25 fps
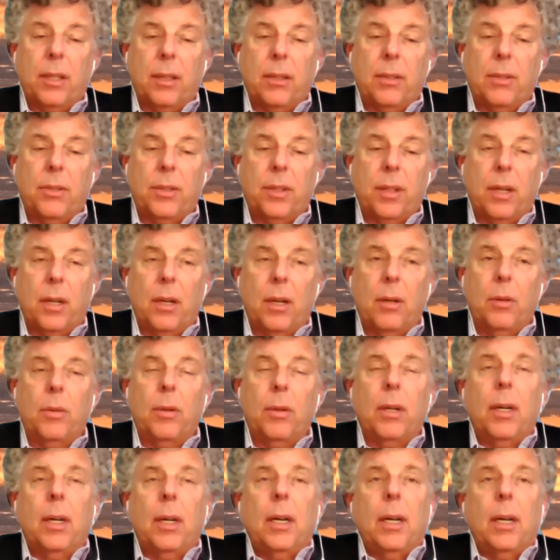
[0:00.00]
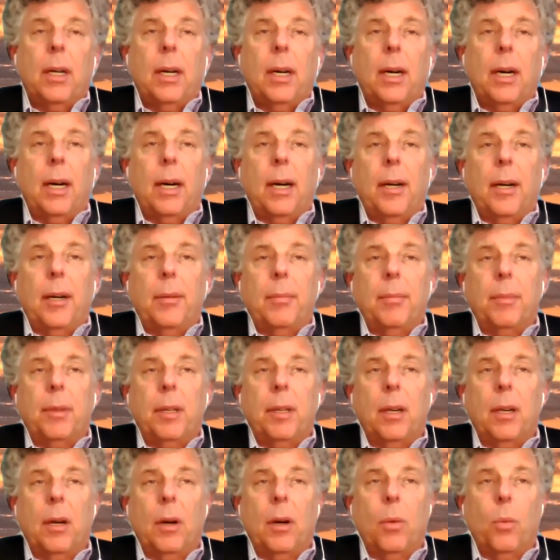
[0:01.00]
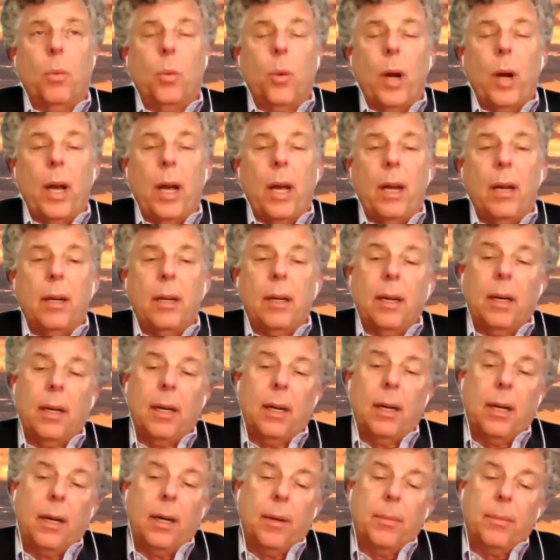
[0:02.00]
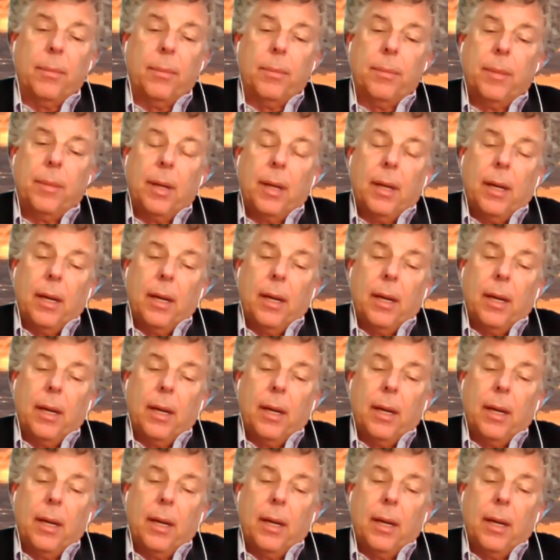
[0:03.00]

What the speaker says: And so, when